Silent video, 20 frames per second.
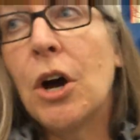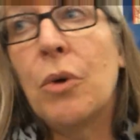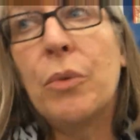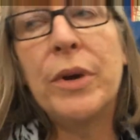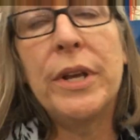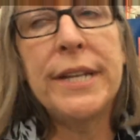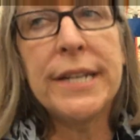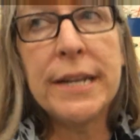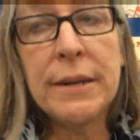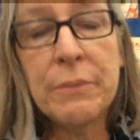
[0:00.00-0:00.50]
No,
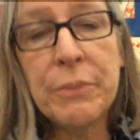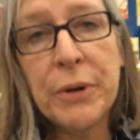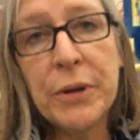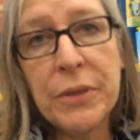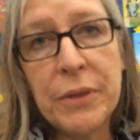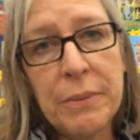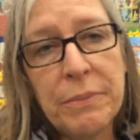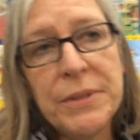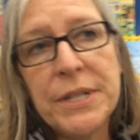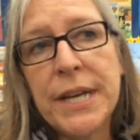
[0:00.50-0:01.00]
we didn't
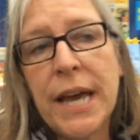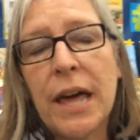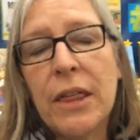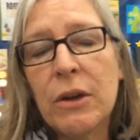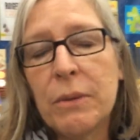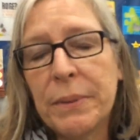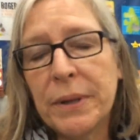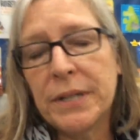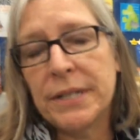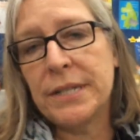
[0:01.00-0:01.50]
put them
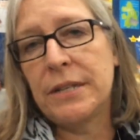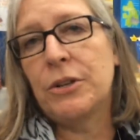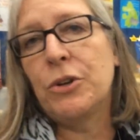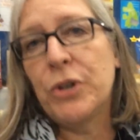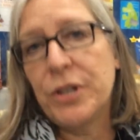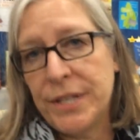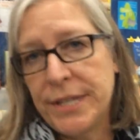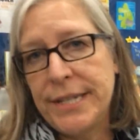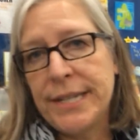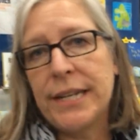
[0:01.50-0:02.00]
together, but
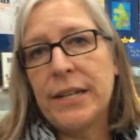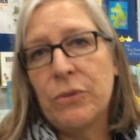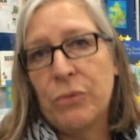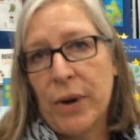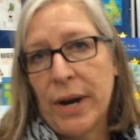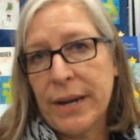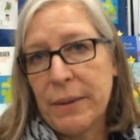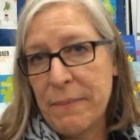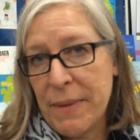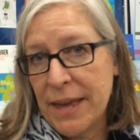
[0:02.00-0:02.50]
Chris
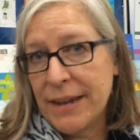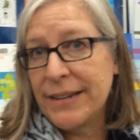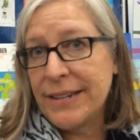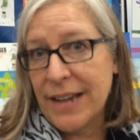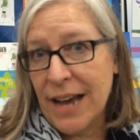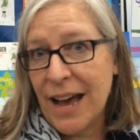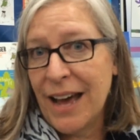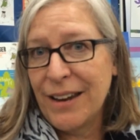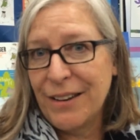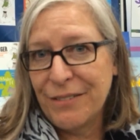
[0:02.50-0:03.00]
did
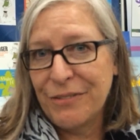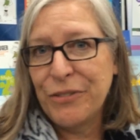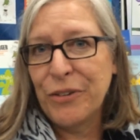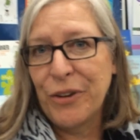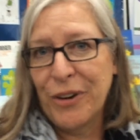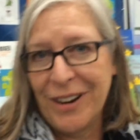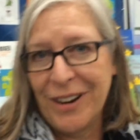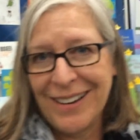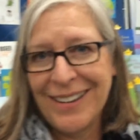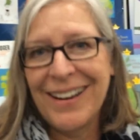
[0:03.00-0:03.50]
recommend Don
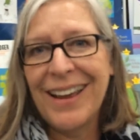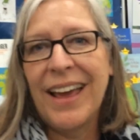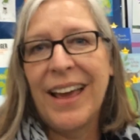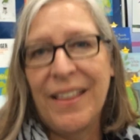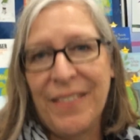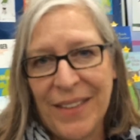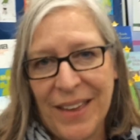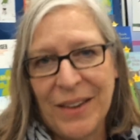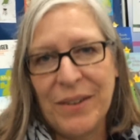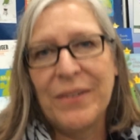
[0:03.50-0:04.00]
for it.
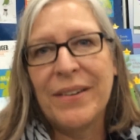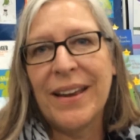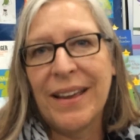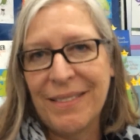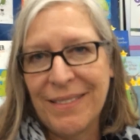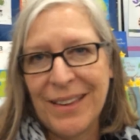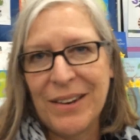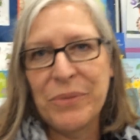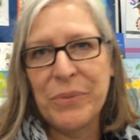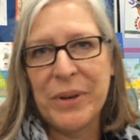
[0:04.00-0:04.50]
And
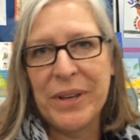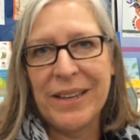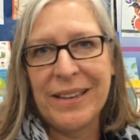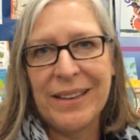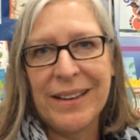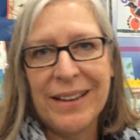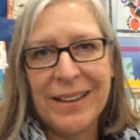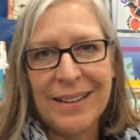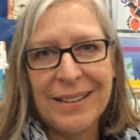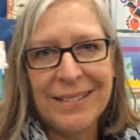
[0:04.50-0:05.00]
then
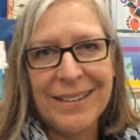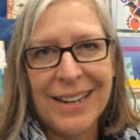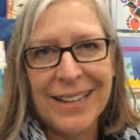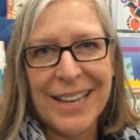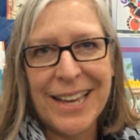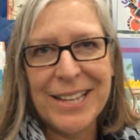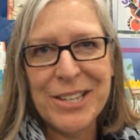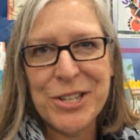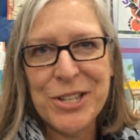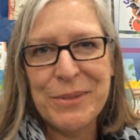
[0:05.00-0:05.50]
we
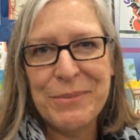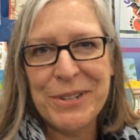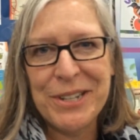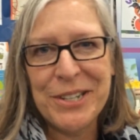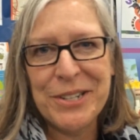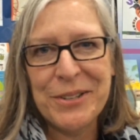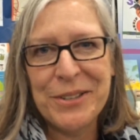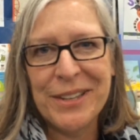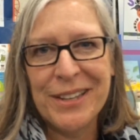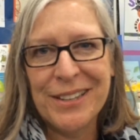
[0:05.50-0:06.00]
engaged him
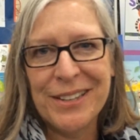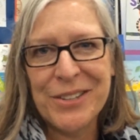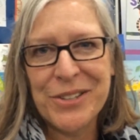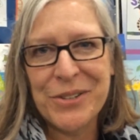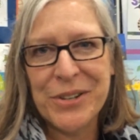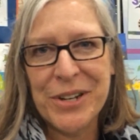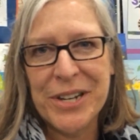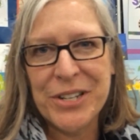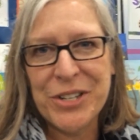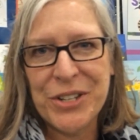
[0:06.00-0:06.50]
to do the
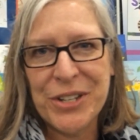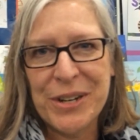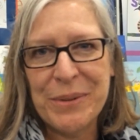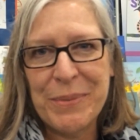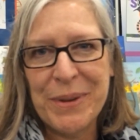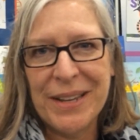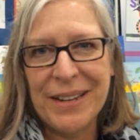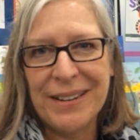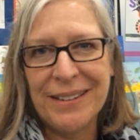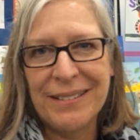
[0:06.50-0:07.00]
illustration.
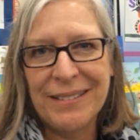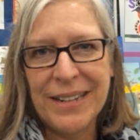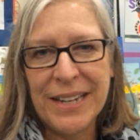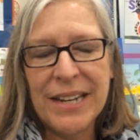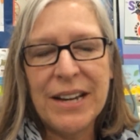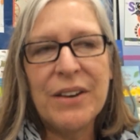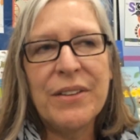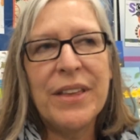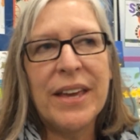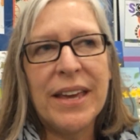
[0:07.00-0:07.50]
And,
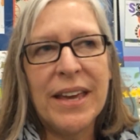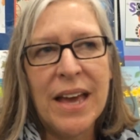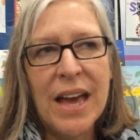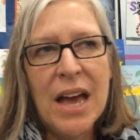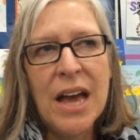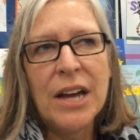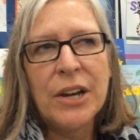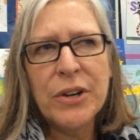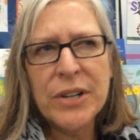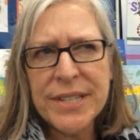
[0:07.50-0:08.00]
you know,
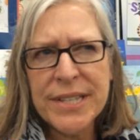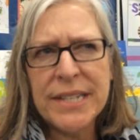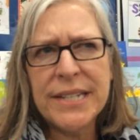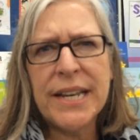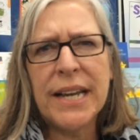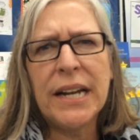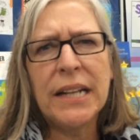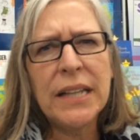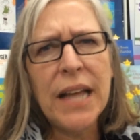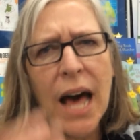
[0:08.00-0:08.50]
Chris had
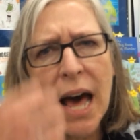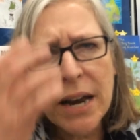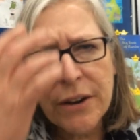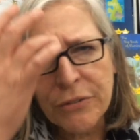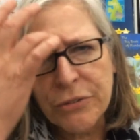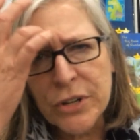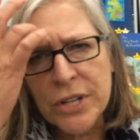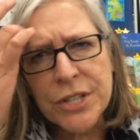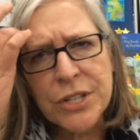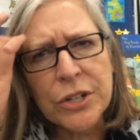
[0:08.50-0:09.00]
done a lot
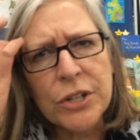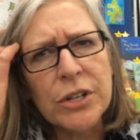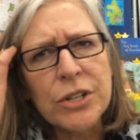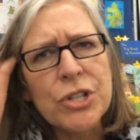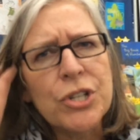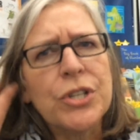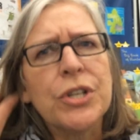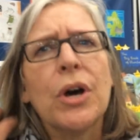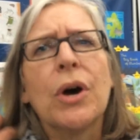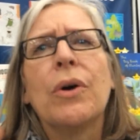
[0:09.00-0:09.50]
of
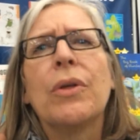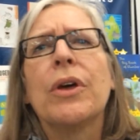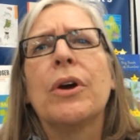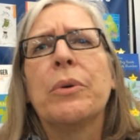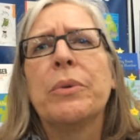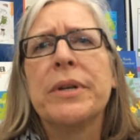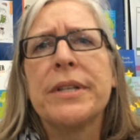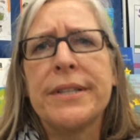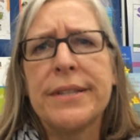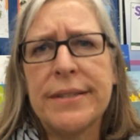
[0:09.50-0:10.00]
research, so
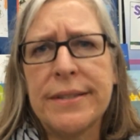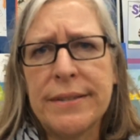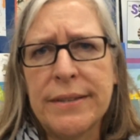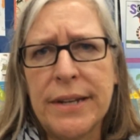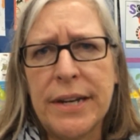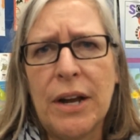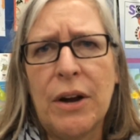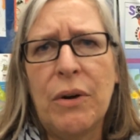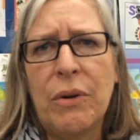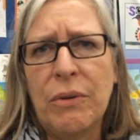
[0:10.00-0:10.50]
there was,
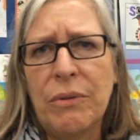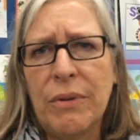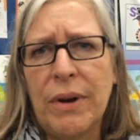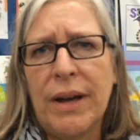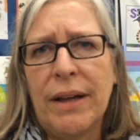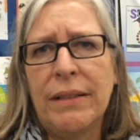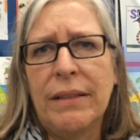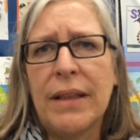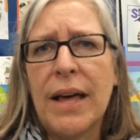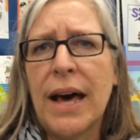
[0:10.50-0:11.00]
you know,
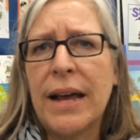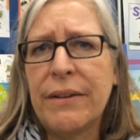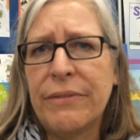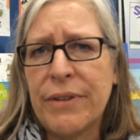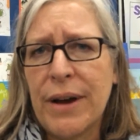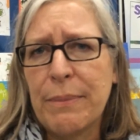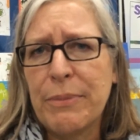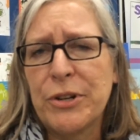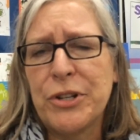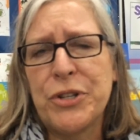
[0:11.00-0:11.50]
a lot
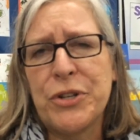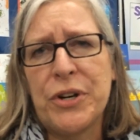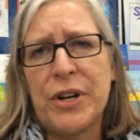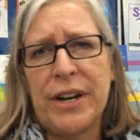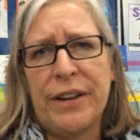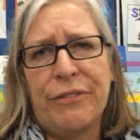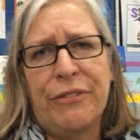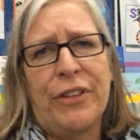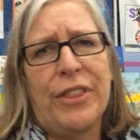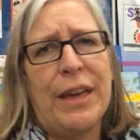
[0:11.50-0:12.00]
of
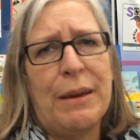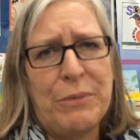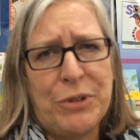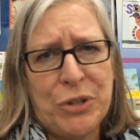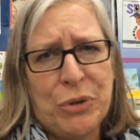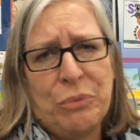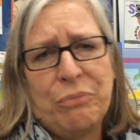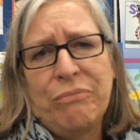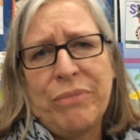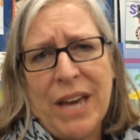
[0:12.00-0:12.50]
opportunity for them
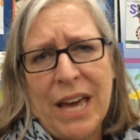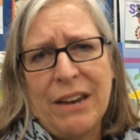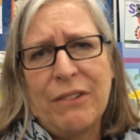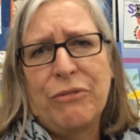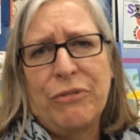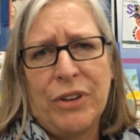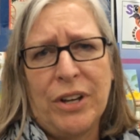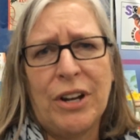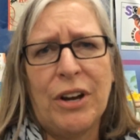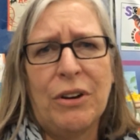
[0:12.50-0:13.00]
to kind
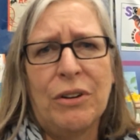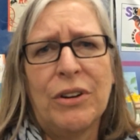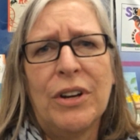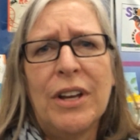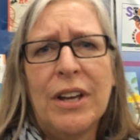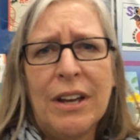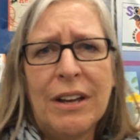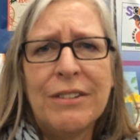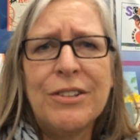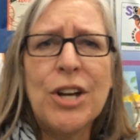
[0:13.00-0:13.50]
of, you know,
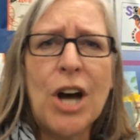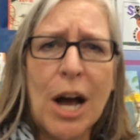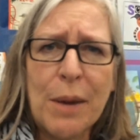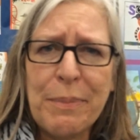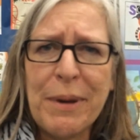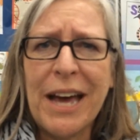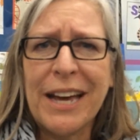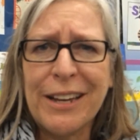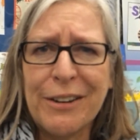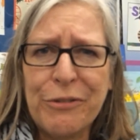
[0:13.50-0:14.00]

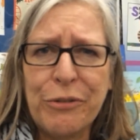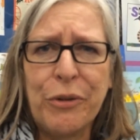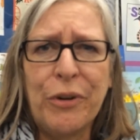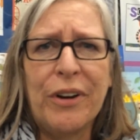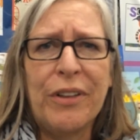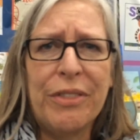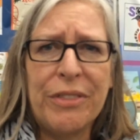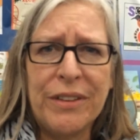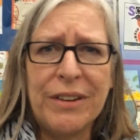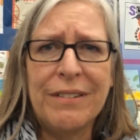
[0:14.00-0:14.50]
talk back and
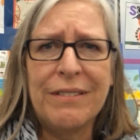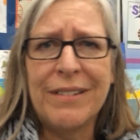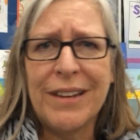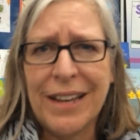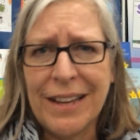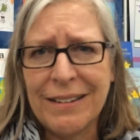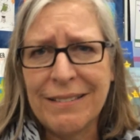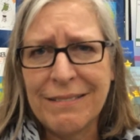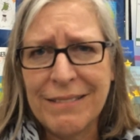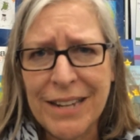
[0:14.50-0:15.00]
forth,
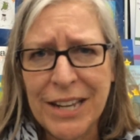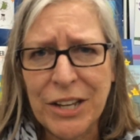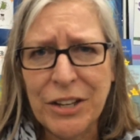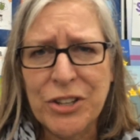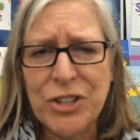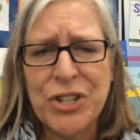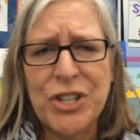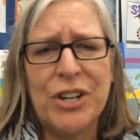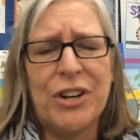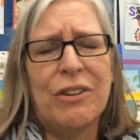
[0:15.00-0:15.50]
and he
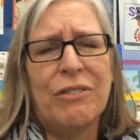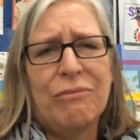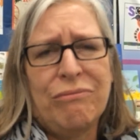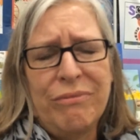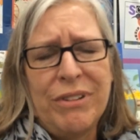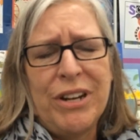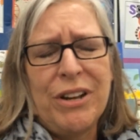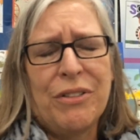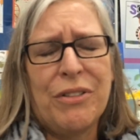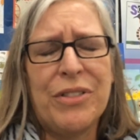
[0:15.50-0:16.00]
could share,
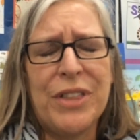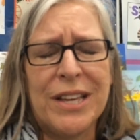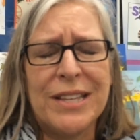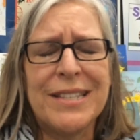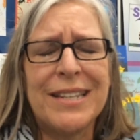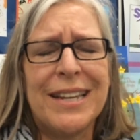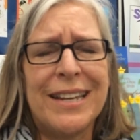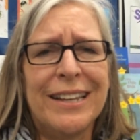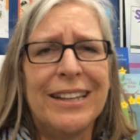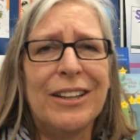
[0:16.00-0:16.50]
you know,
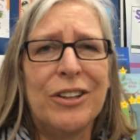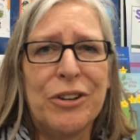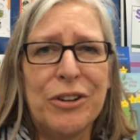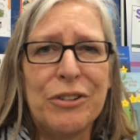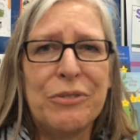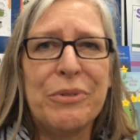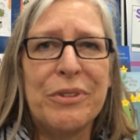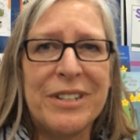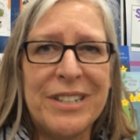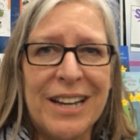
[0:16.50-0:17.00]
things that he had
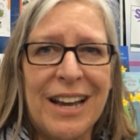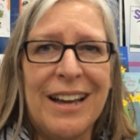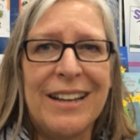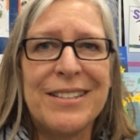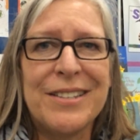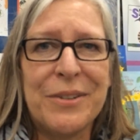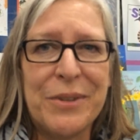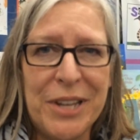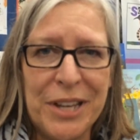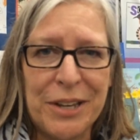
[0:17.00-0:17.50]
learned with
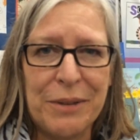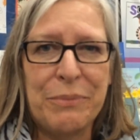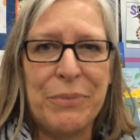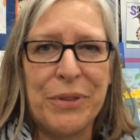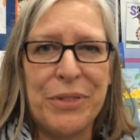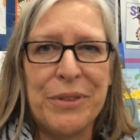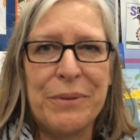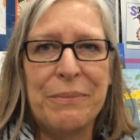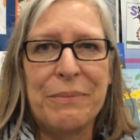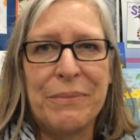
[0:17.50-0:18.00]
Don, so he could
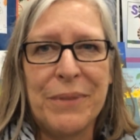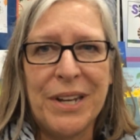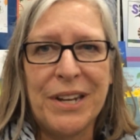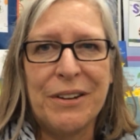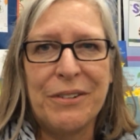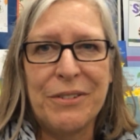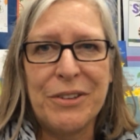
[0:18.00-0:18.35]
put them, you know,